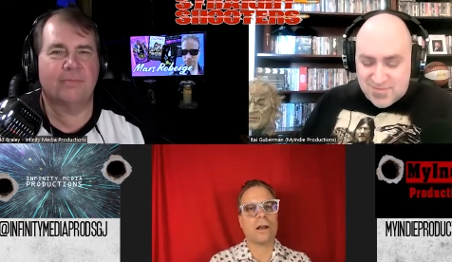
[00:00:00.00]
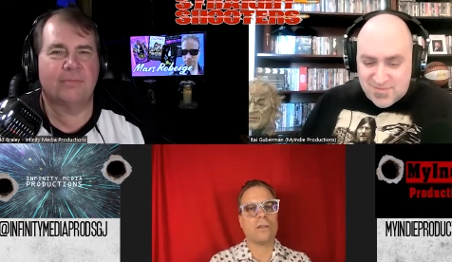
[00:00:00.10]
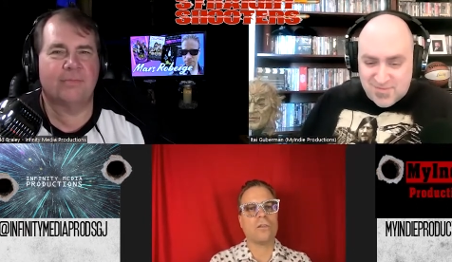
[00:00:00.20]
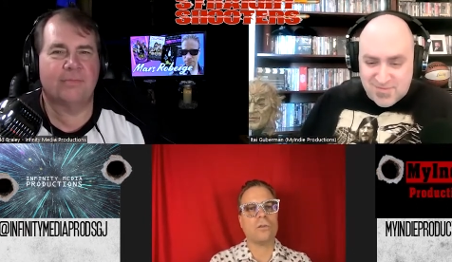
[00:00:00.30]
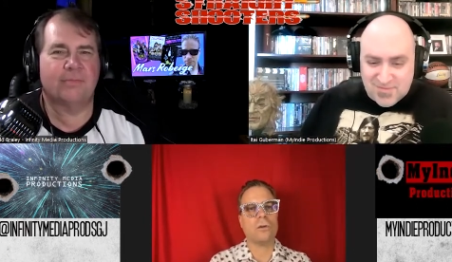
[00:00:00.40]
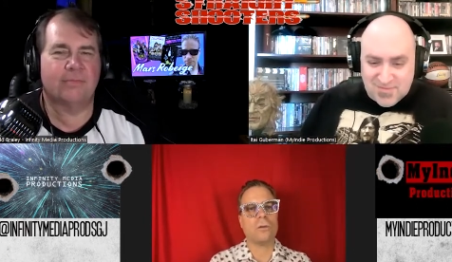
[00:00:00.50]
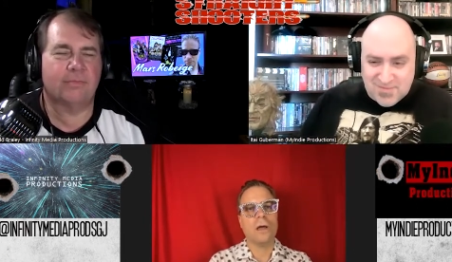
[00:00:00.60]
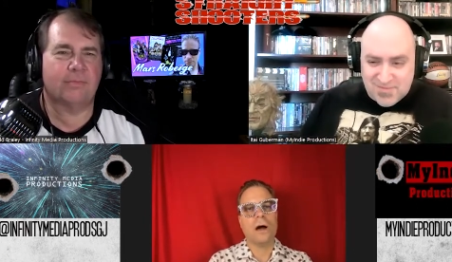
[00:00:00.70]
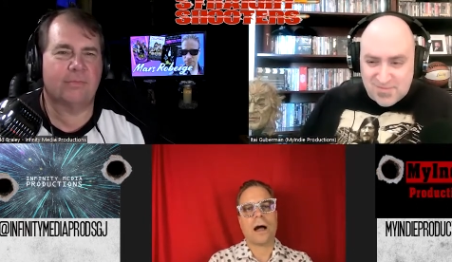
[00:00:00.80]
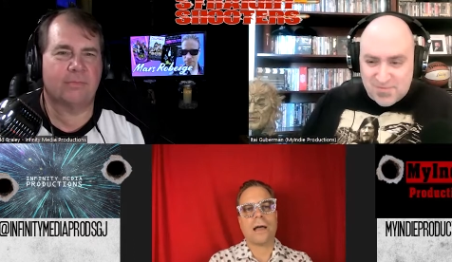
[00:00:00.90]
Speaker 1: high school,
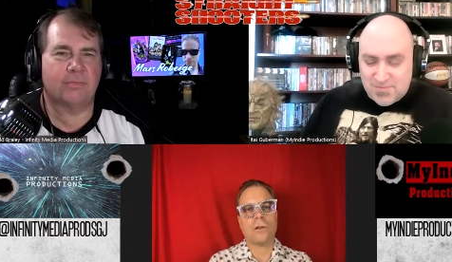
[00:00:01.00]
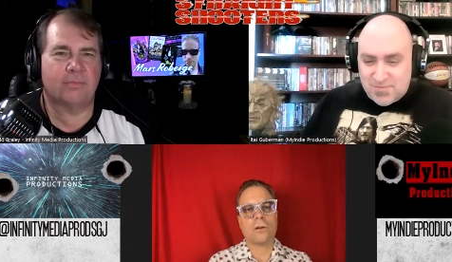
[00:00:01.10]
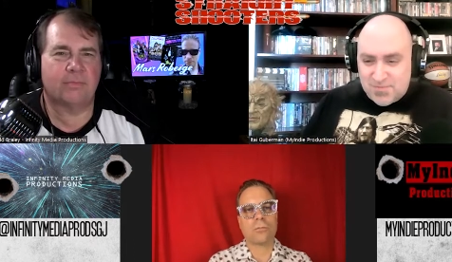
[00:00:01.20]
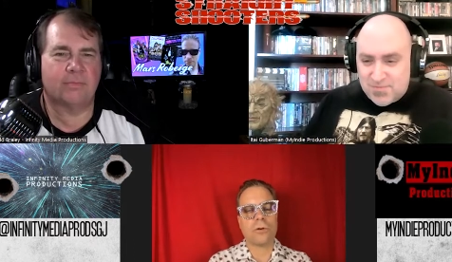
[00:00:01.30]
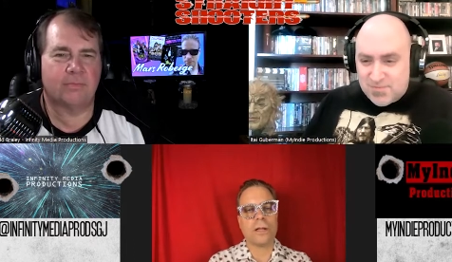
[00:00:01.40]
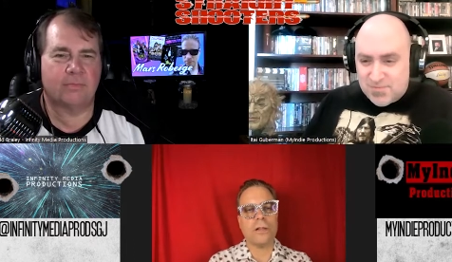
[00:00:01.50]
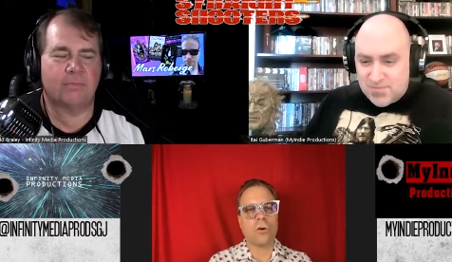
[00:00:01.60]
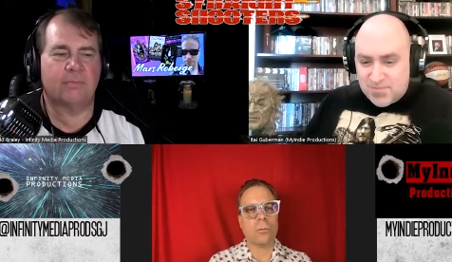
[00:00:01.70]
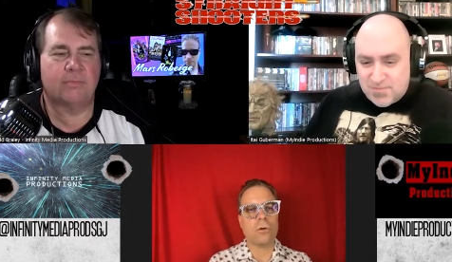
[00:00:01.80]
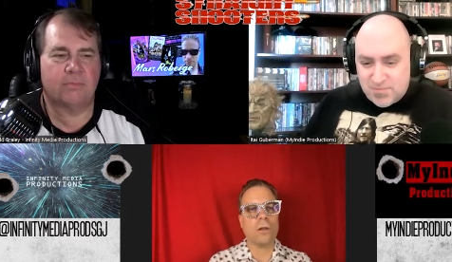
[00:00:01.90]
I looked pretty
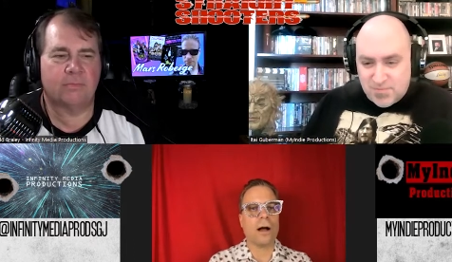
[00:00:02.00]
normal.